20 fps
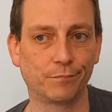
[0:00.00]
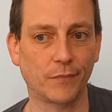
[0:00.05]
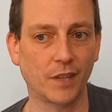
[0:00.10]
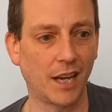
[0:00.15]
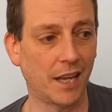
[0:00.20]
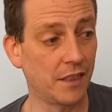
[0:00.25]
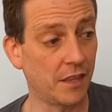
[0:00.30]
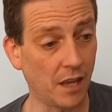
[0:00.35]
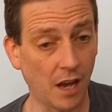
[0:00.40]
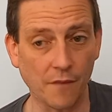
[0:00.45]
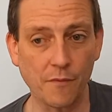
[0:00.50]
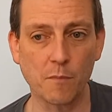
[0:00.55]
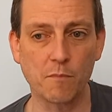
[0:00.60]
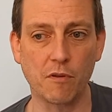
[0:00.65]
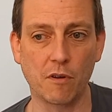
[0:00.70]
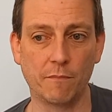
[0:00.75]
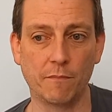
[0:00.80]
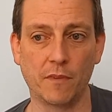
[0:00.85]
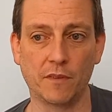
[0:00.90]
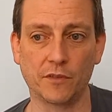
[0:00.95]
And the other
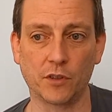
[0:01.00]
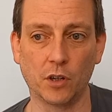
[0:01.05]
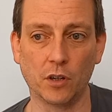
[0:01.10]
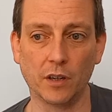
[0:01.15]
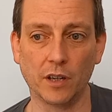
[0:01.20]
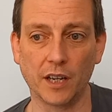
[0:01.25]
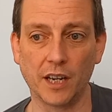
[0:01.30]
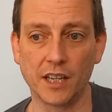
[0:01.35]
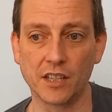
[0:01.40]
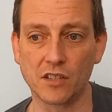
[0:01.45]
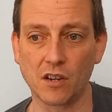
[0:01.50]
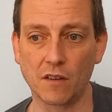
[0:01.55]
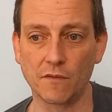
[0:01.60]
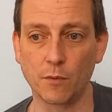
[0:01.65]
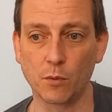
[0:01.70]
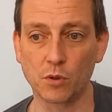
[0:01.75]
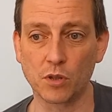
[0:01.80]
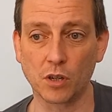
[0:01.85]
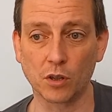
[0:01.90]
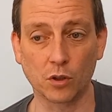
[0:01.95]
problem I've got is I've
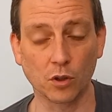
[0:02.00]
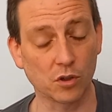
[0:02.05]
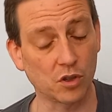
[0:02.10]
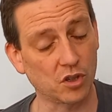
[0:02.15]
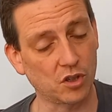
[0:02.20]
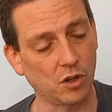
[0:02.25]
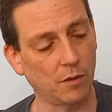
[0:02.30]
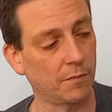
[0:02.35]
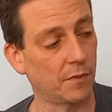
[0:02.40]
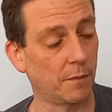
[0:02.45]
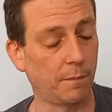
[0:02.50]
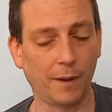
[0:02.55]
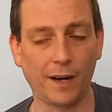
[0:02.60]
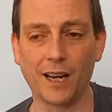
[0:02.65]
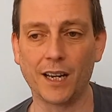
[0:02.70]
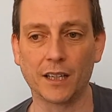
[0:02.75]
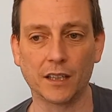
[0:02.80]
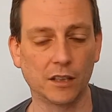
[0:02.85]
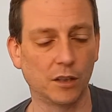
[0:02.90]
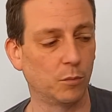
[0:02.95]
also got Stomp the Plank,